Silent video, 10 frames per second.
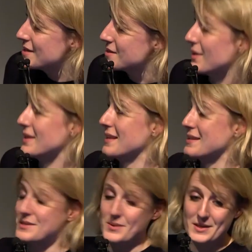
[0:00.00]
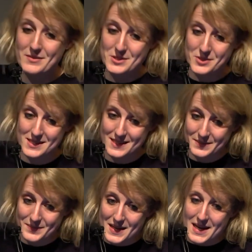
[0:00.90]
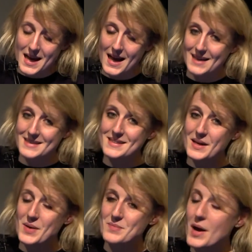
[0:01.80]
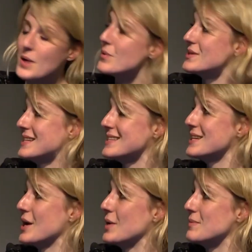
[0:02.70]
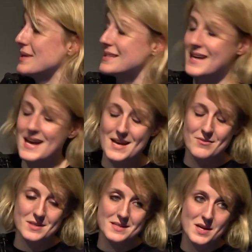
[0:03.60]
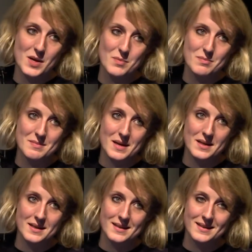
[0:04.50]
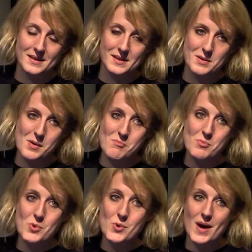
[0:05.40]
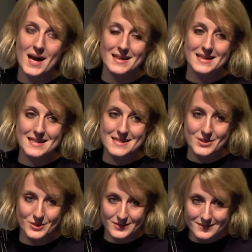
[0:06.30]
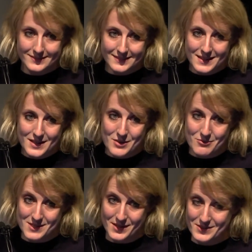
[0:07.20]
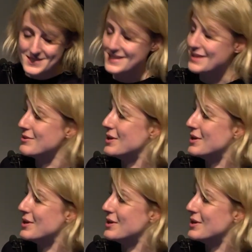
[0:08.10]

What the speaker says: So I think this is kind of interesting. And I was actually hoping to have some more analytical results to give